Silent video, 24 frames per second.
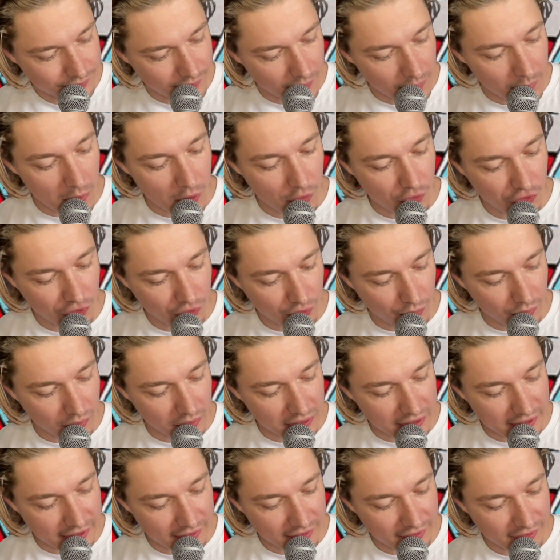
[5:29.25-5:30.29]
Emotional
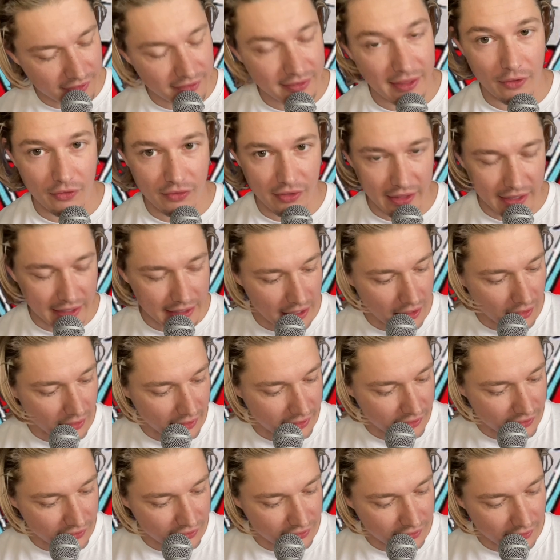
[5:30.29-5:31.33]
release. That was that yell
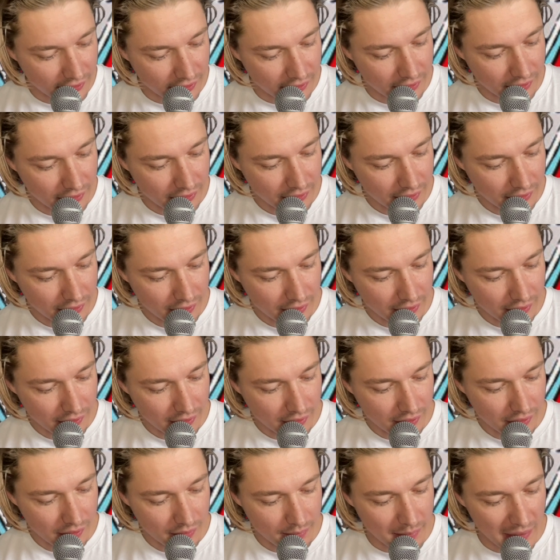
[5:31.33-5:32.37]
I just did.
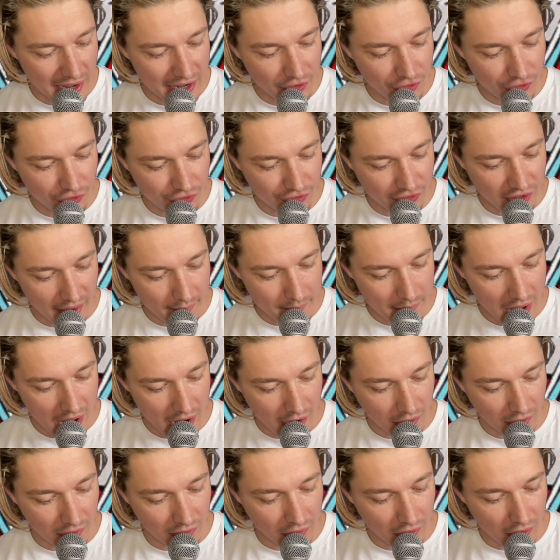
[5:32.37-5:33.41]
Major
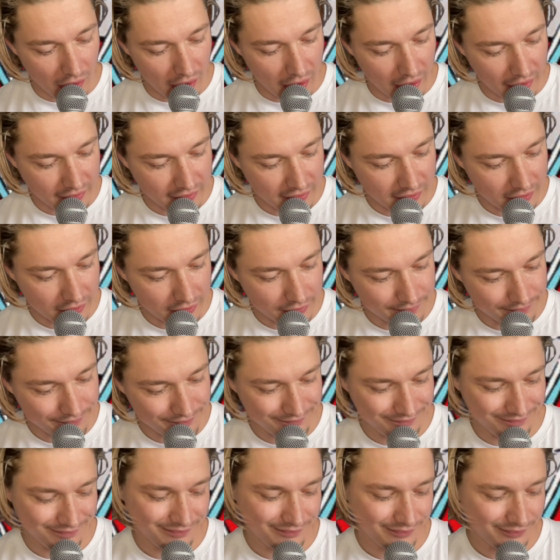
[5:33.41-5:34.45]
setback or loss.
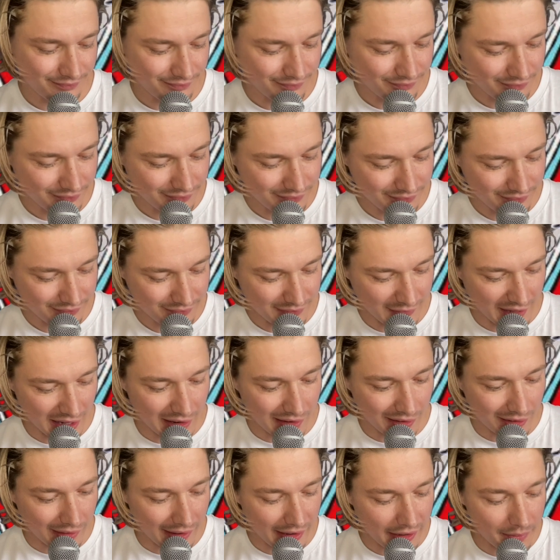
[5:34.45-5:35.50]
I
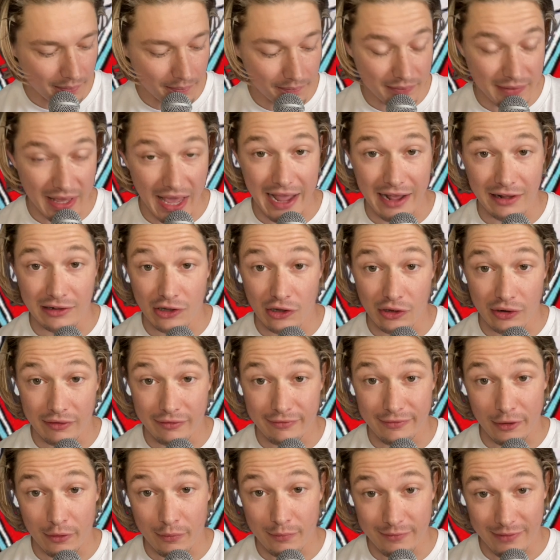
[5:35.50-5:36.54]
don't know. I had a gang load of
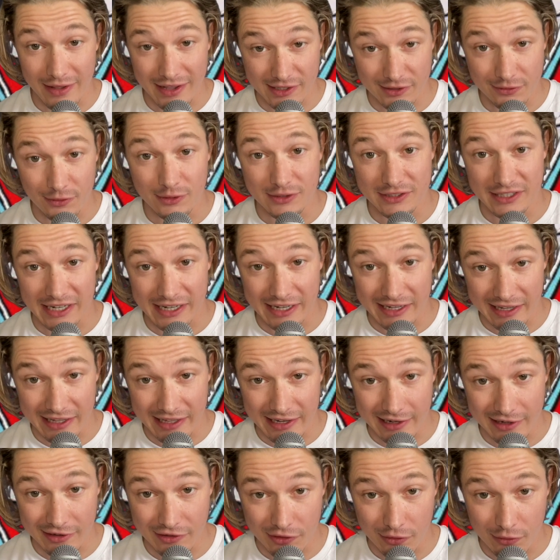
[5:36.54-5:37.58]
film festivals I didn't
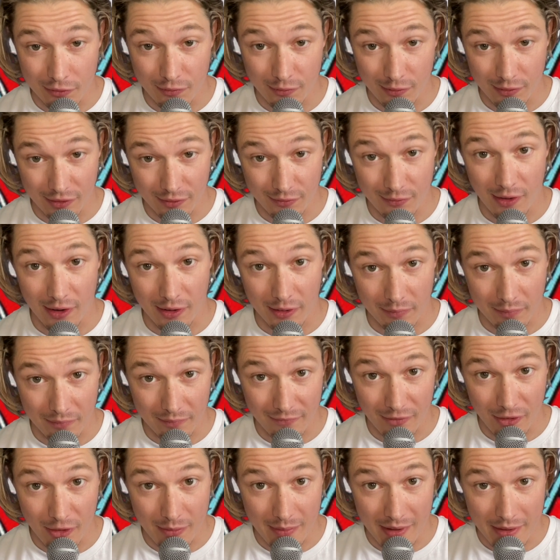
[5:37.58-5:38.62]
get into for this fucking
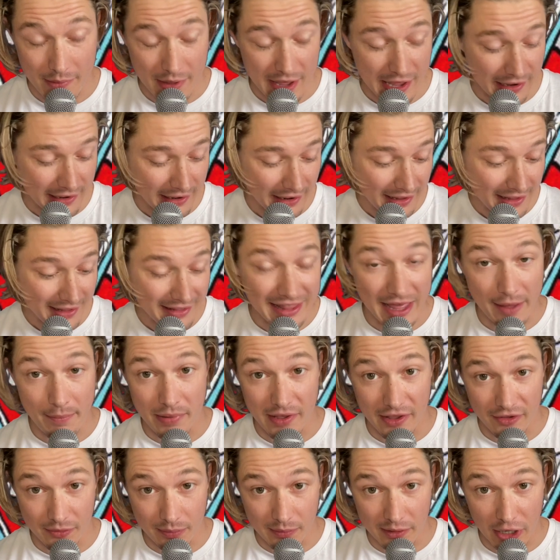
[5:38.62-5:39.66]
film I made. That
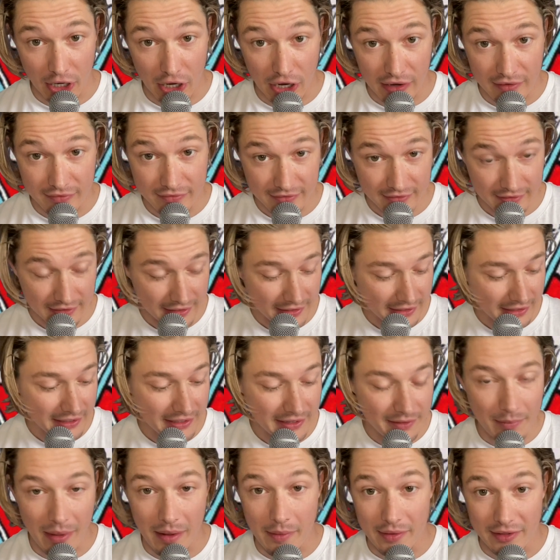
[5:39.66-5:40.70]
pissed me off.
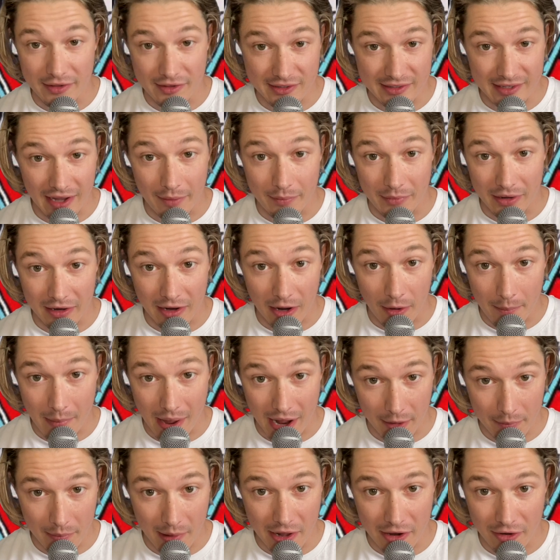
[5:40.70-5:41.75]
Maybe it's time to come
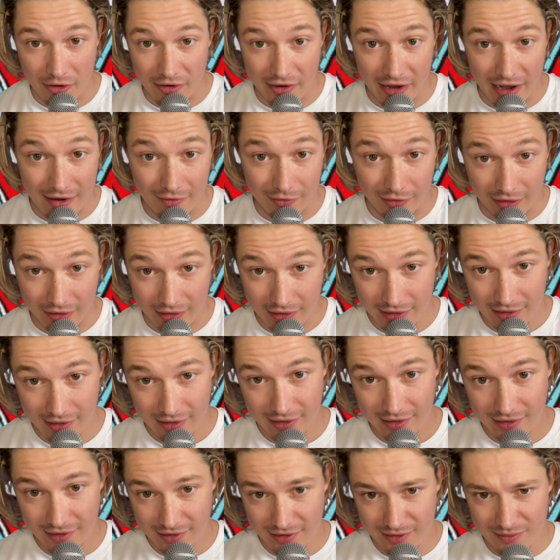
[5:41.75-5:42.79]
back better than ever.
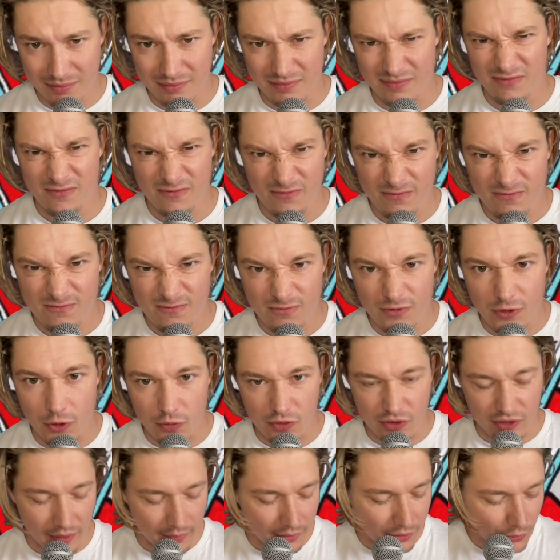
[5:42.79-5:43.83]

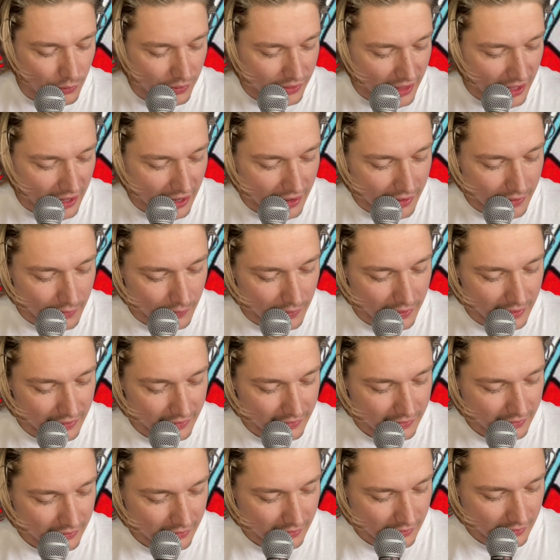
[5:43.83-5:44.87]
Do something with that
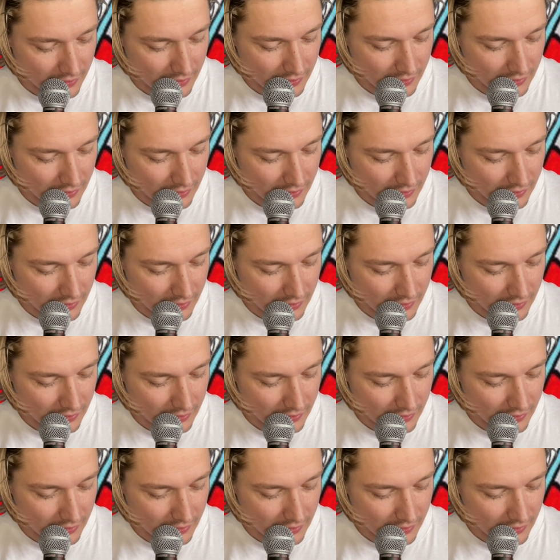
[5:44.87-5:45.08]
anyways.